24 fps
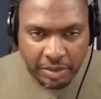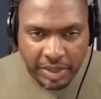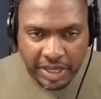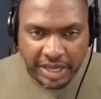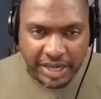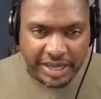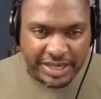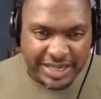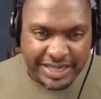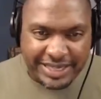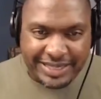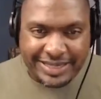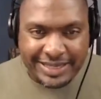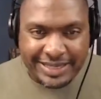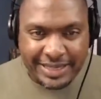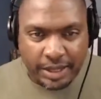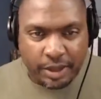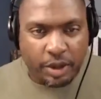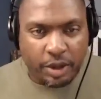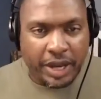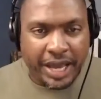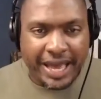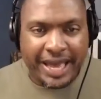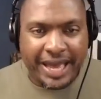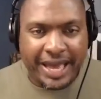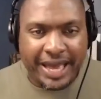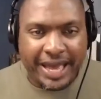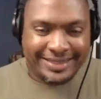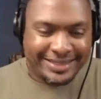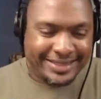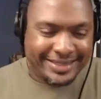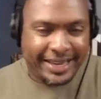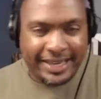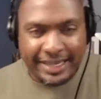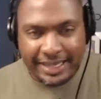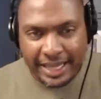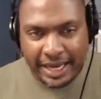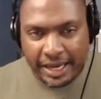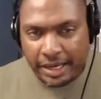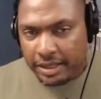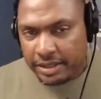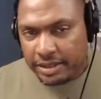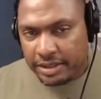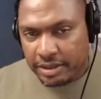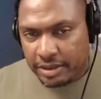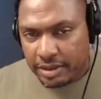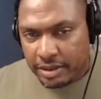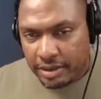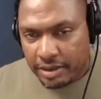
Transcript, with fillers: because he still has daylight.